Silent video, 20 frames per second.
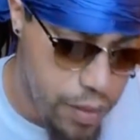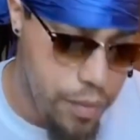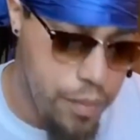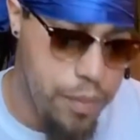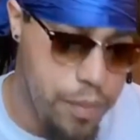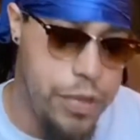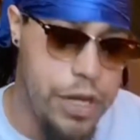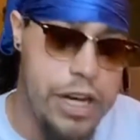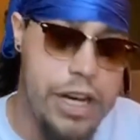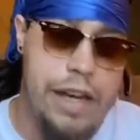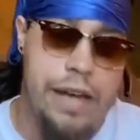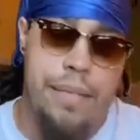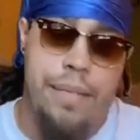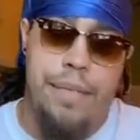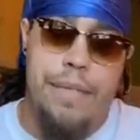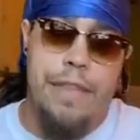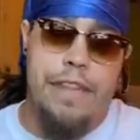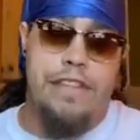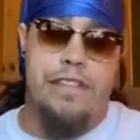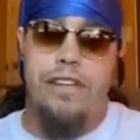But,
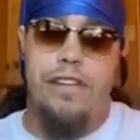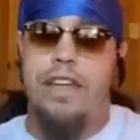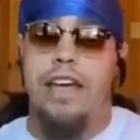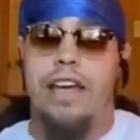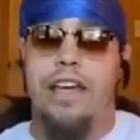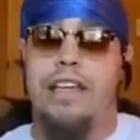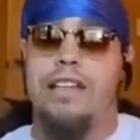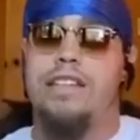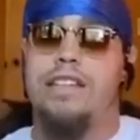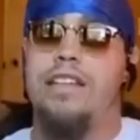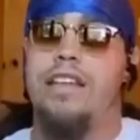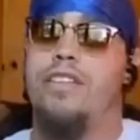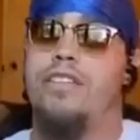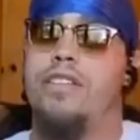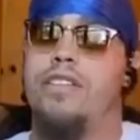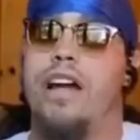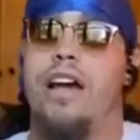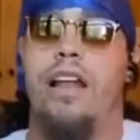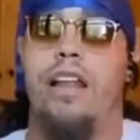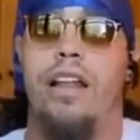so yeah, like I said, there's
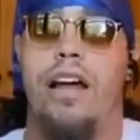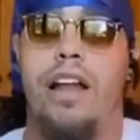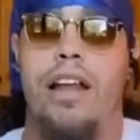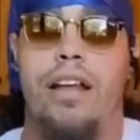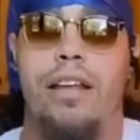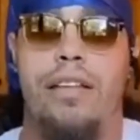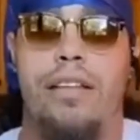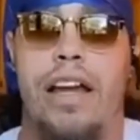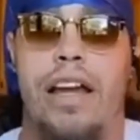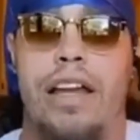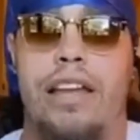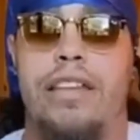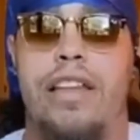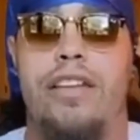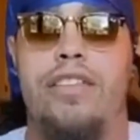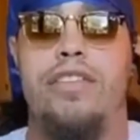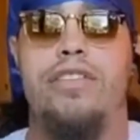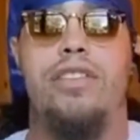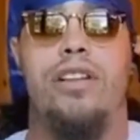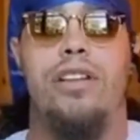not a lot of, like,
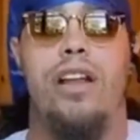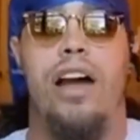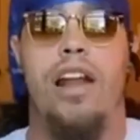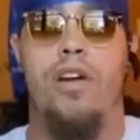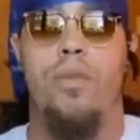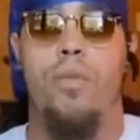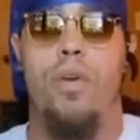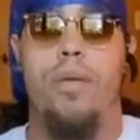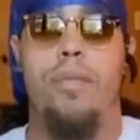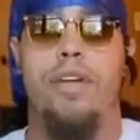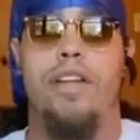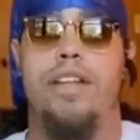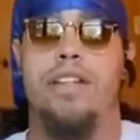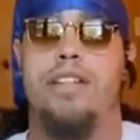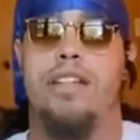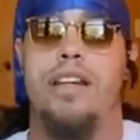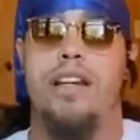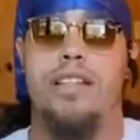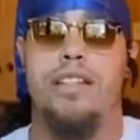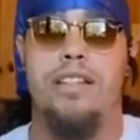there's a lot of women
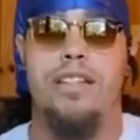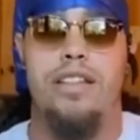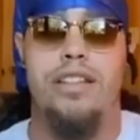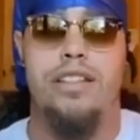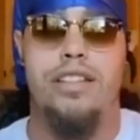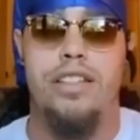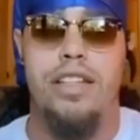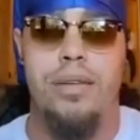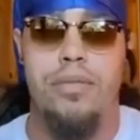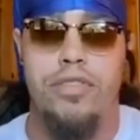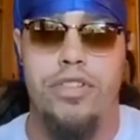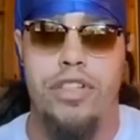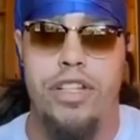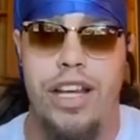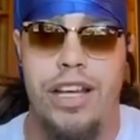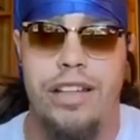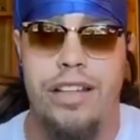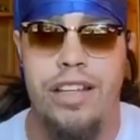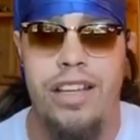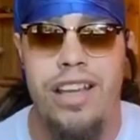discussing this
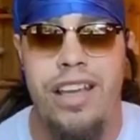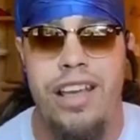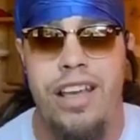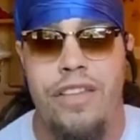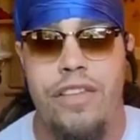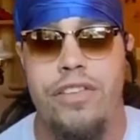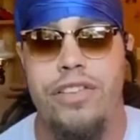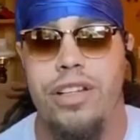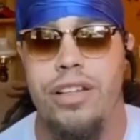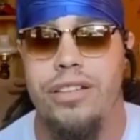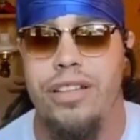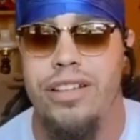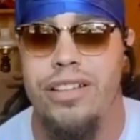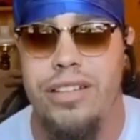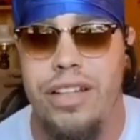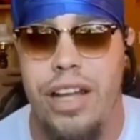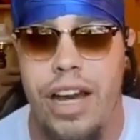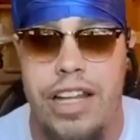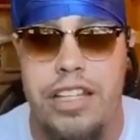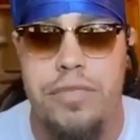subject. There's
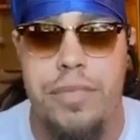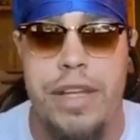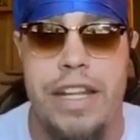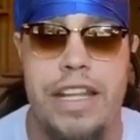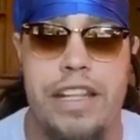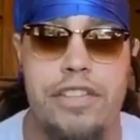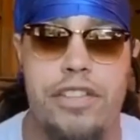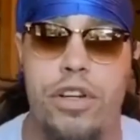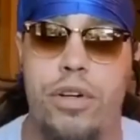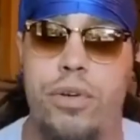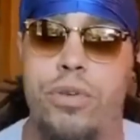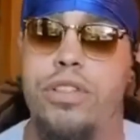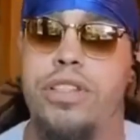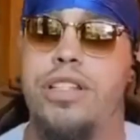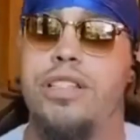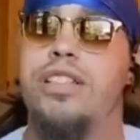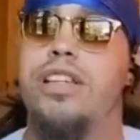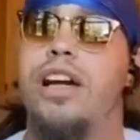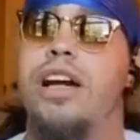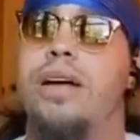not as many dudes
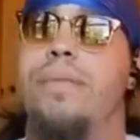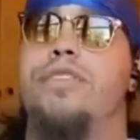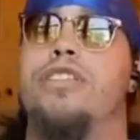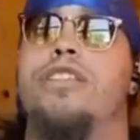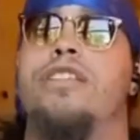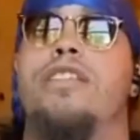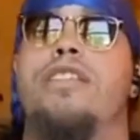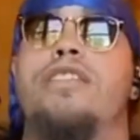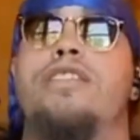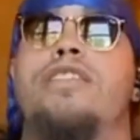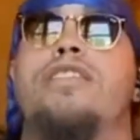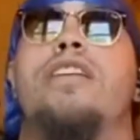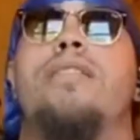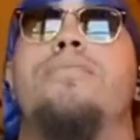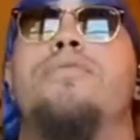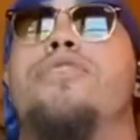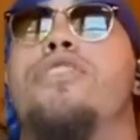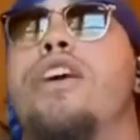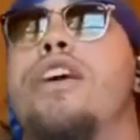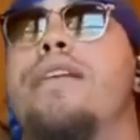discussing this
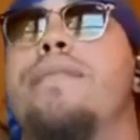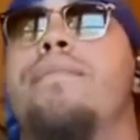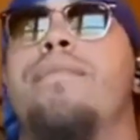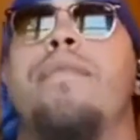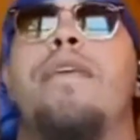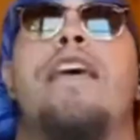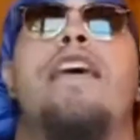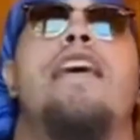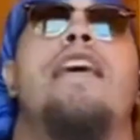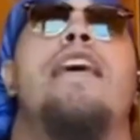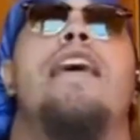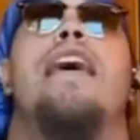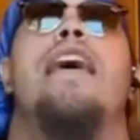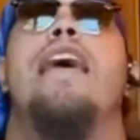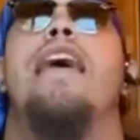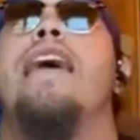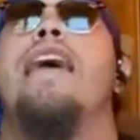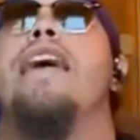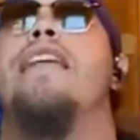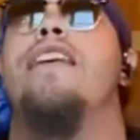subject.
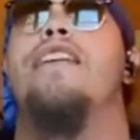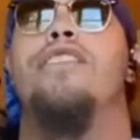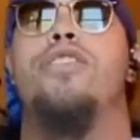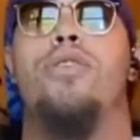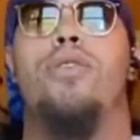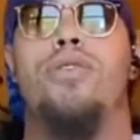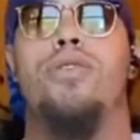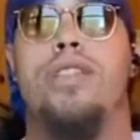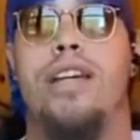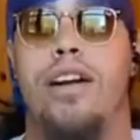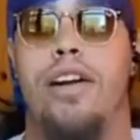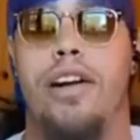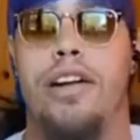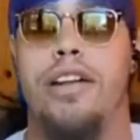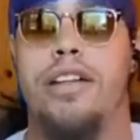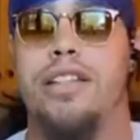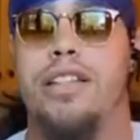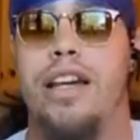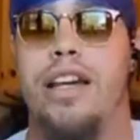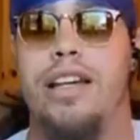And the dudes that are
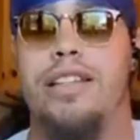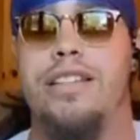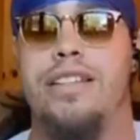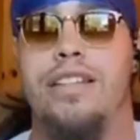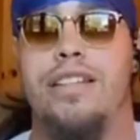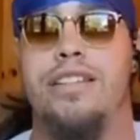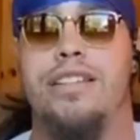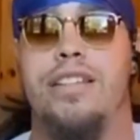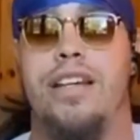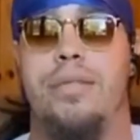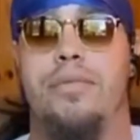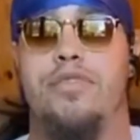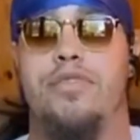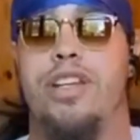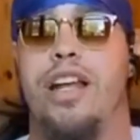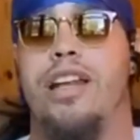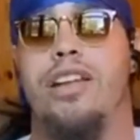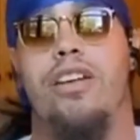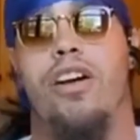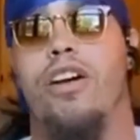discussing this
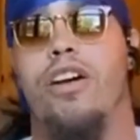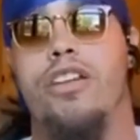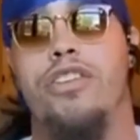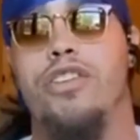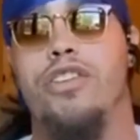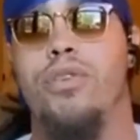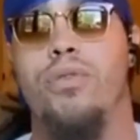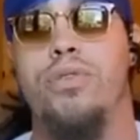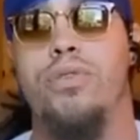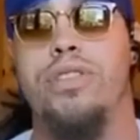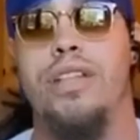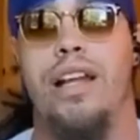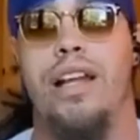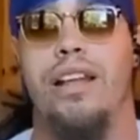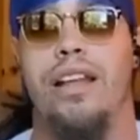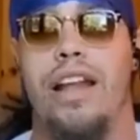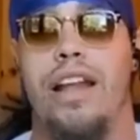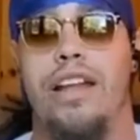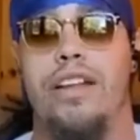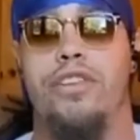subject are dudes that a
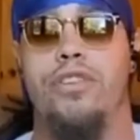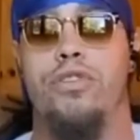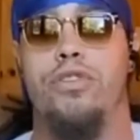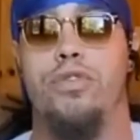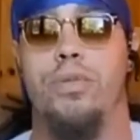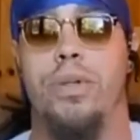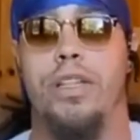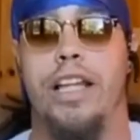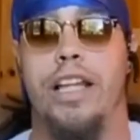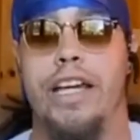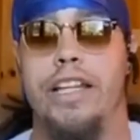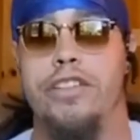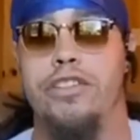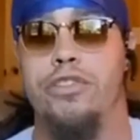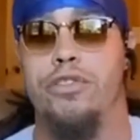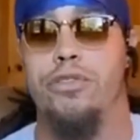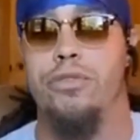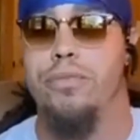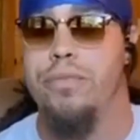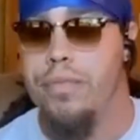lot of dudes relate
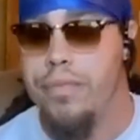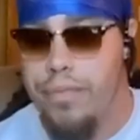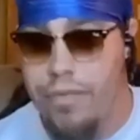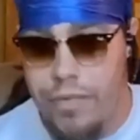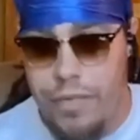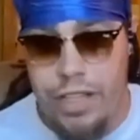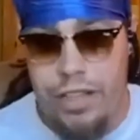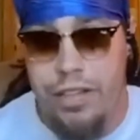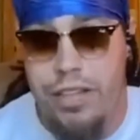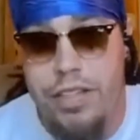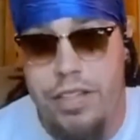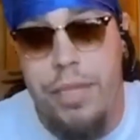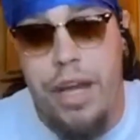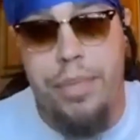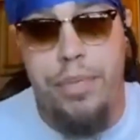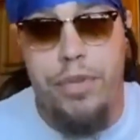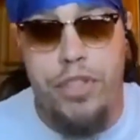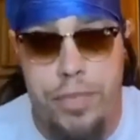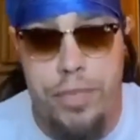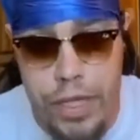to. It's
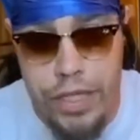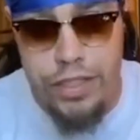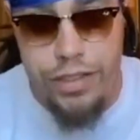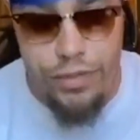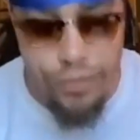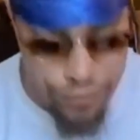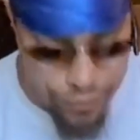my perspective.